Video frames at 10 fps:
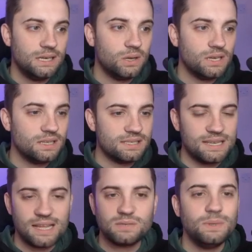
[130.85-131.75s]
Looking at the
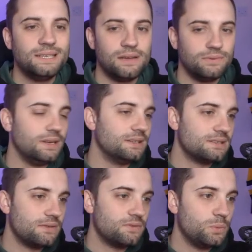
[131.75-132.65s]
stats, we definitely
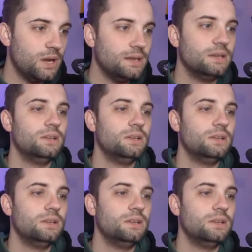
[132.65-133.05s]
deserve the win.